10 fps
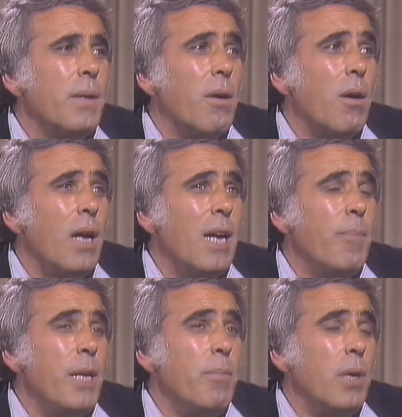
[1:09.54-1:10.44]
there are a lot
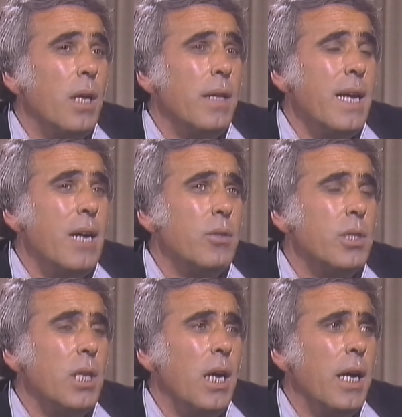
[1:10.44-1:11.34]
of people on the
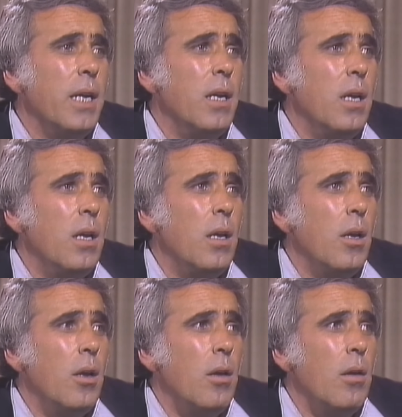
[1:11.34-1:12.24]
outside
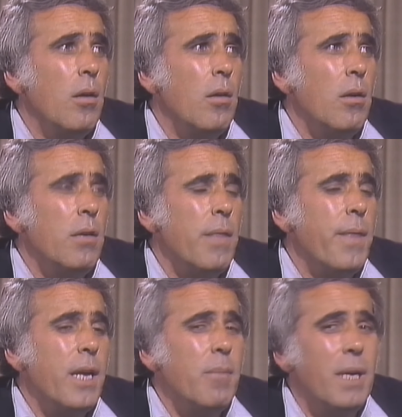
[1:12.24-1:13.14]

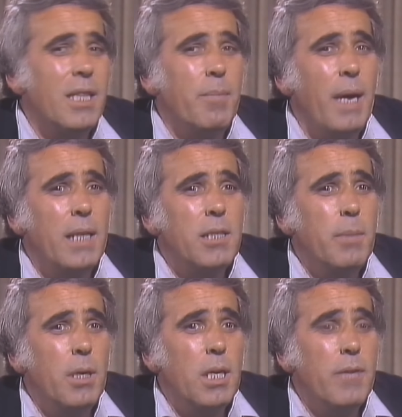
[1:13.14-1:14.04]
that think about the
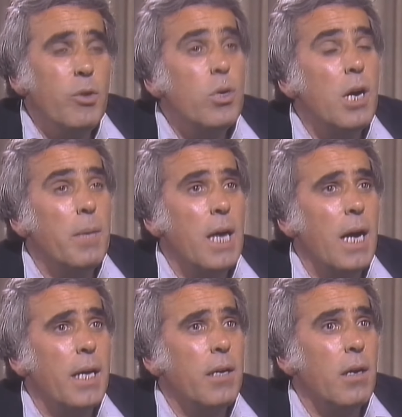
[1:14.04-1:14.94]
possibility of you coming
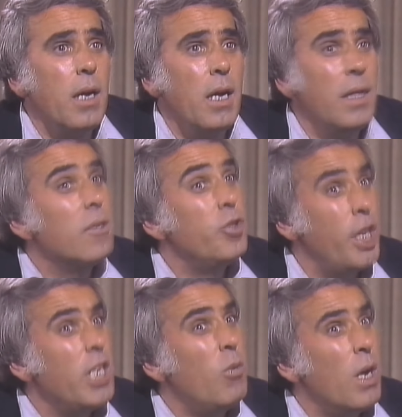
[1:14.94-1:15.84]
out of here, and they're
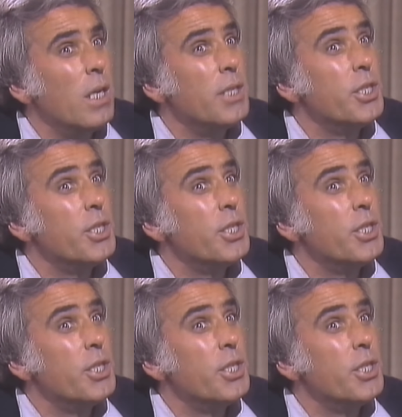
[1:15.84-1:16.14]
genuinely